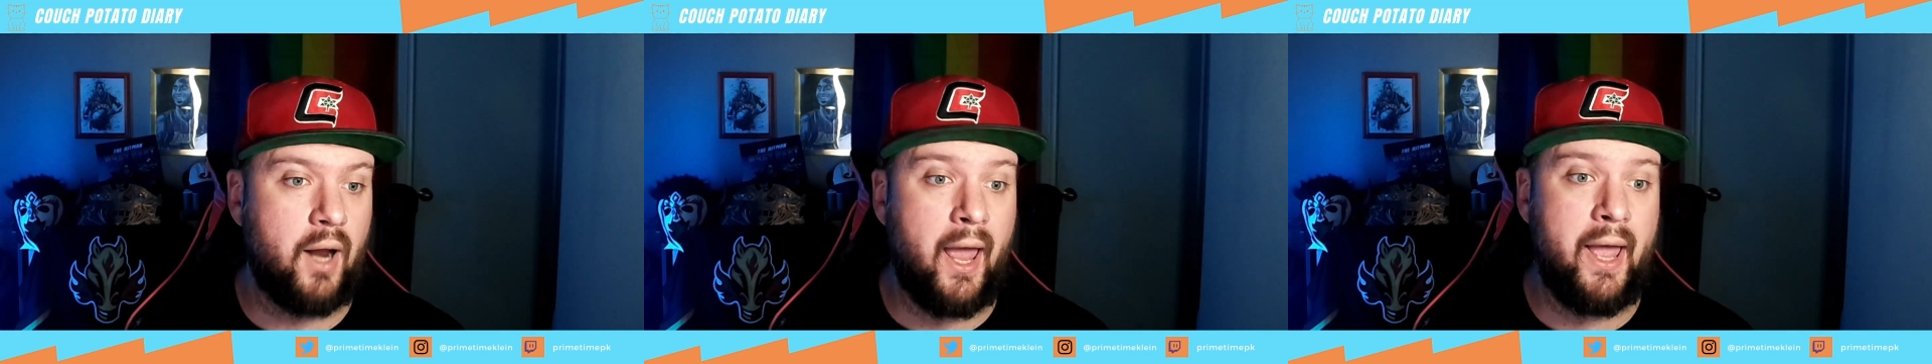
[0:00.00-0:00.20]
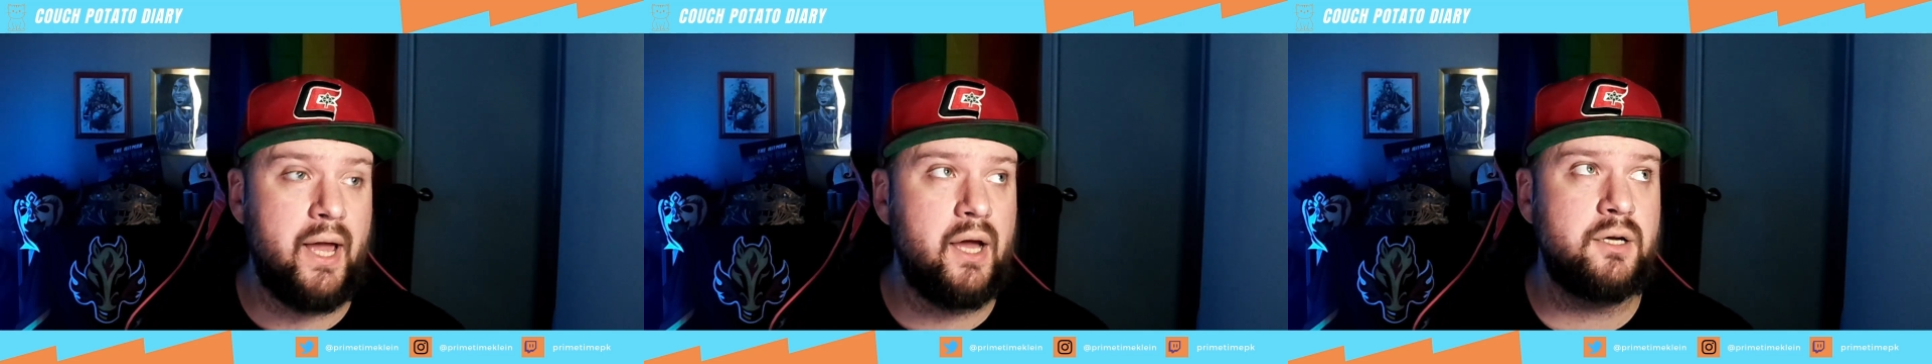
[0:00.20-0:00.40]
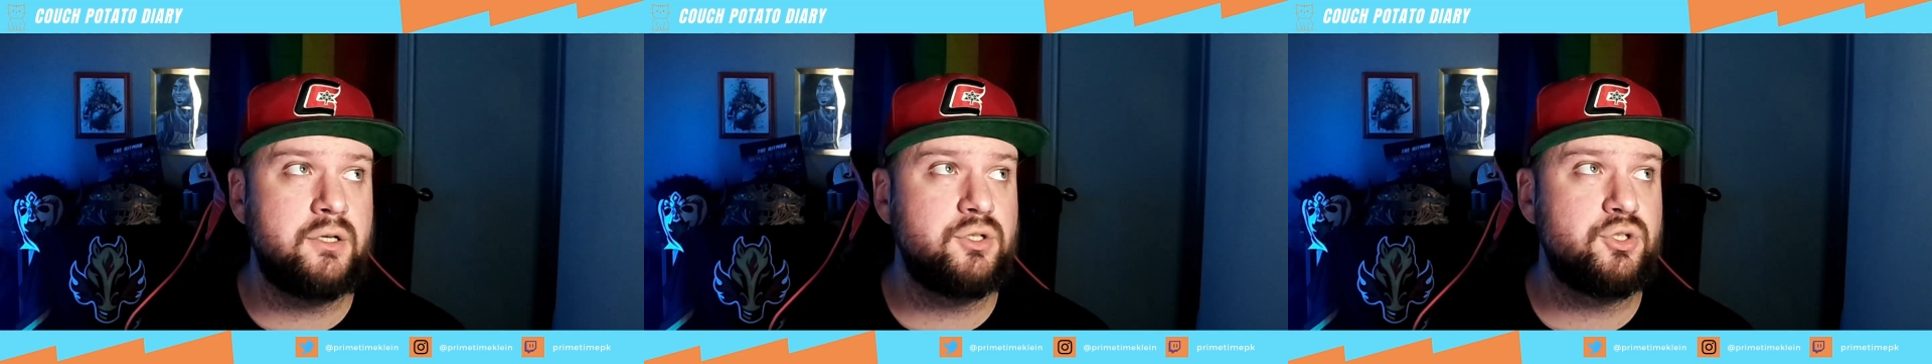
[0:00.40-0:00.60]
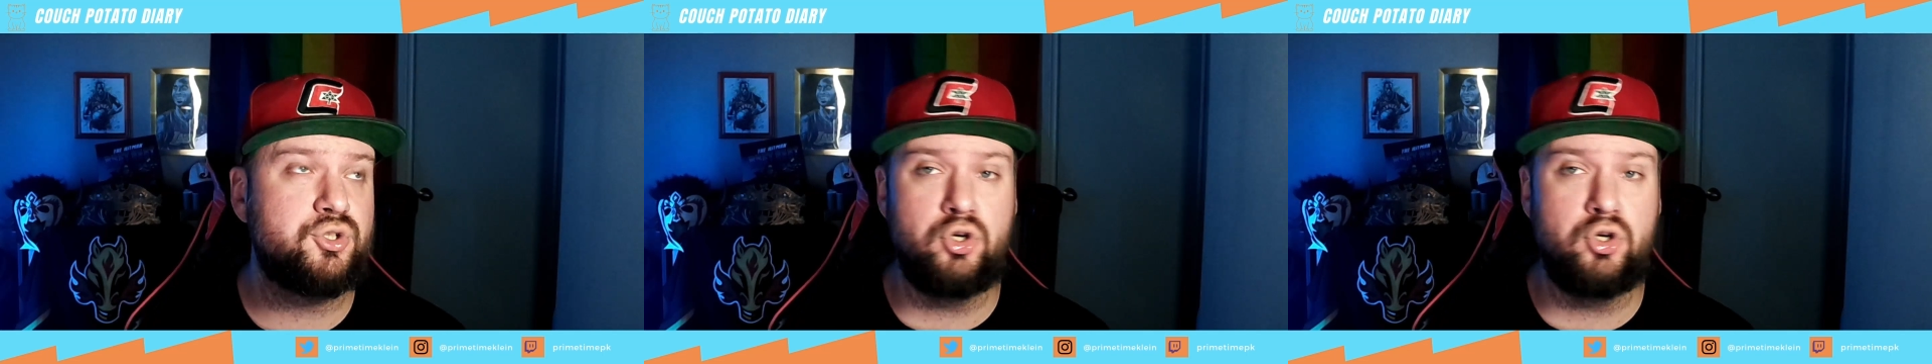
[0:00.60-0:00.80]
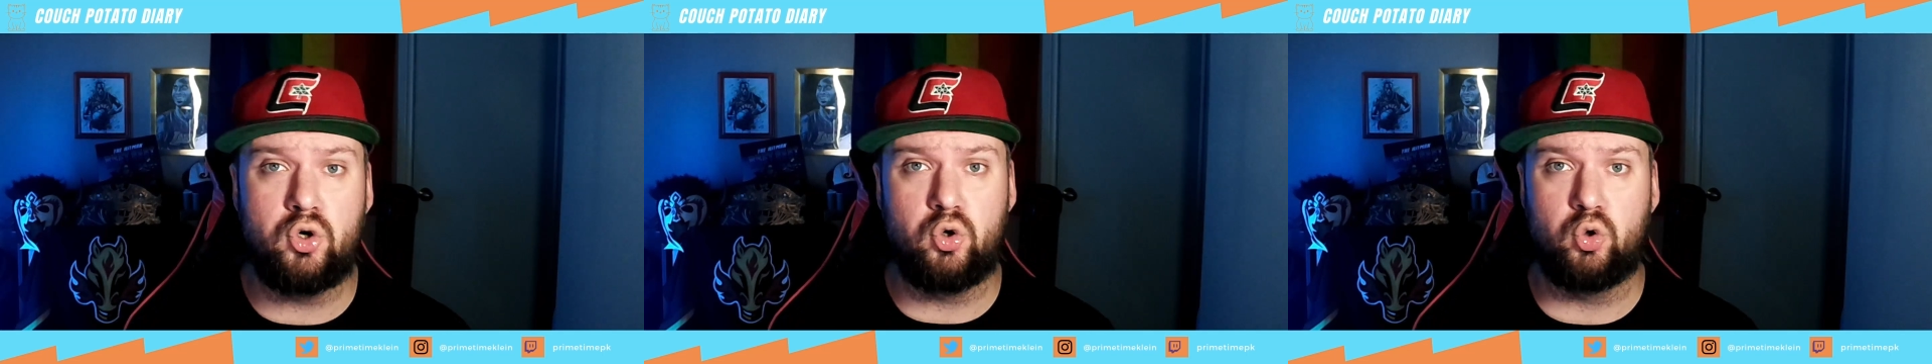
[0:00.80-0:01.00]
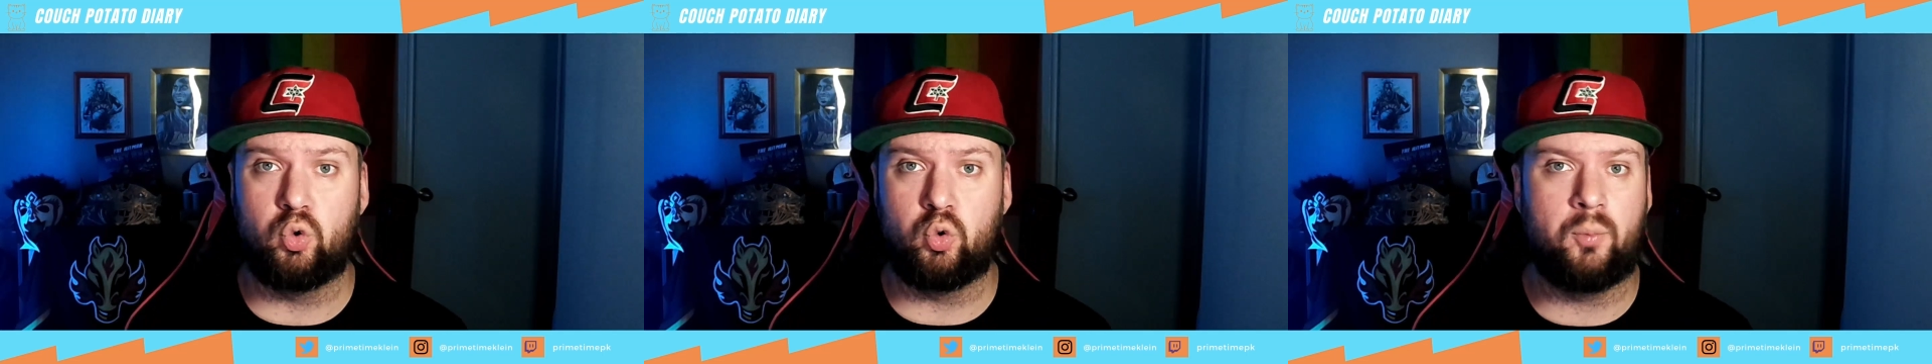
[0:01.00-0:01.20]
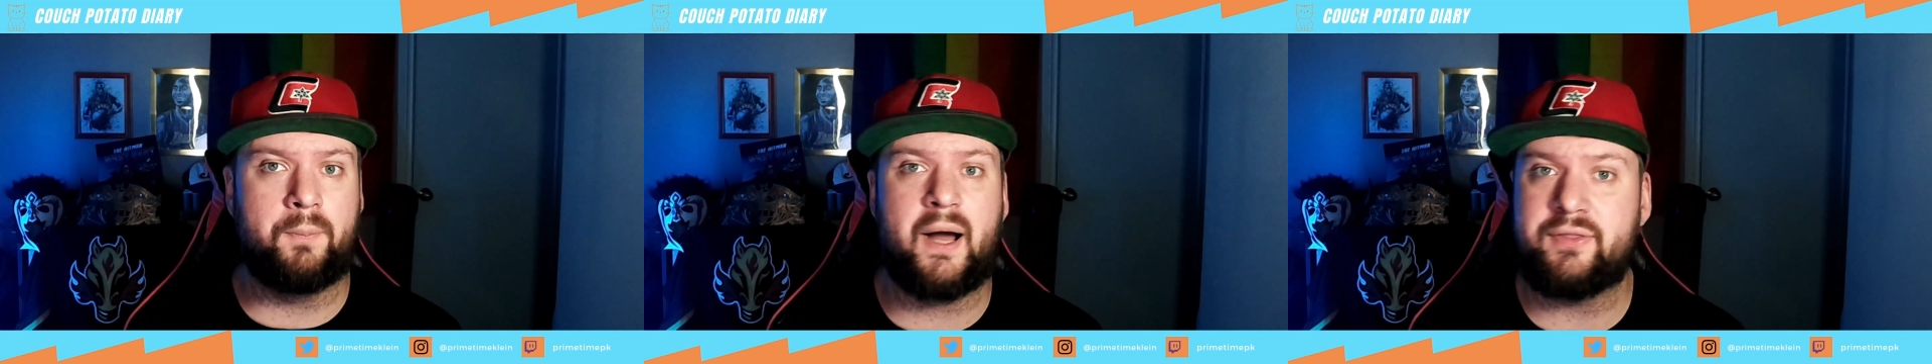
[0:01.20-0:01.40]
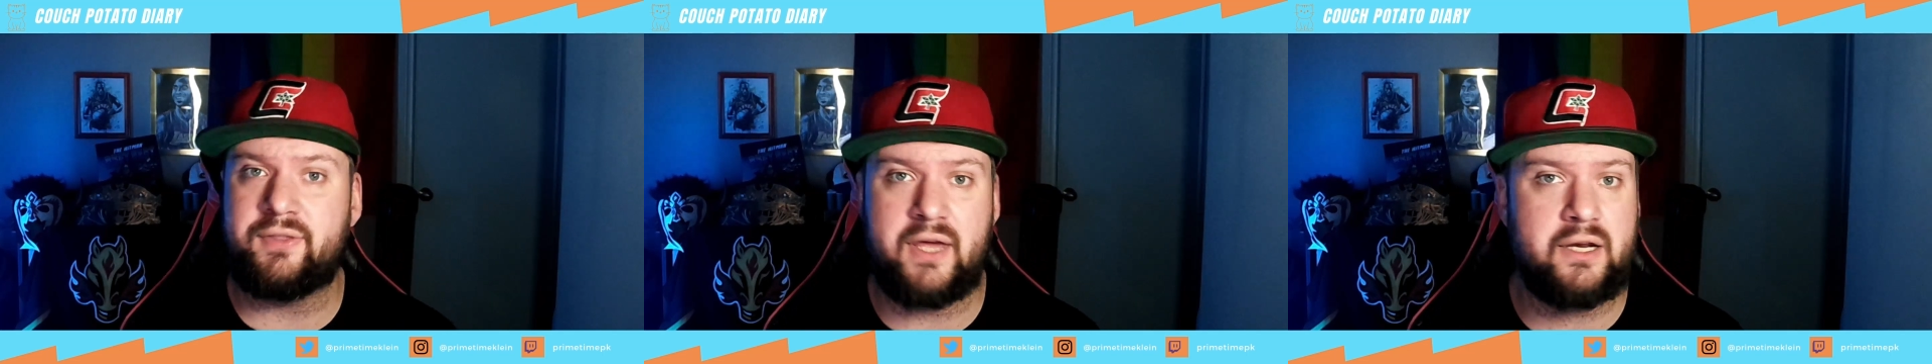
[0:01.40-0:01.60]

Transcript: and new by the